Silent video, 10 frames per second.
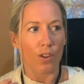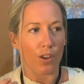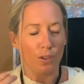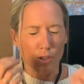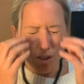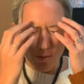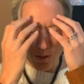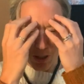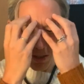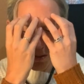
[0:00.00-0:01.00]
you know,
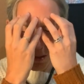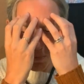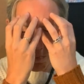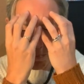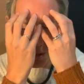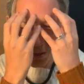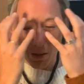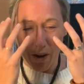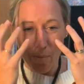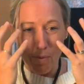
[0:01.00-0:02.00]
just
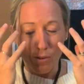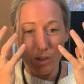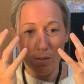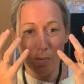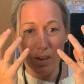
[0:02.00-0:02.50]
kind of just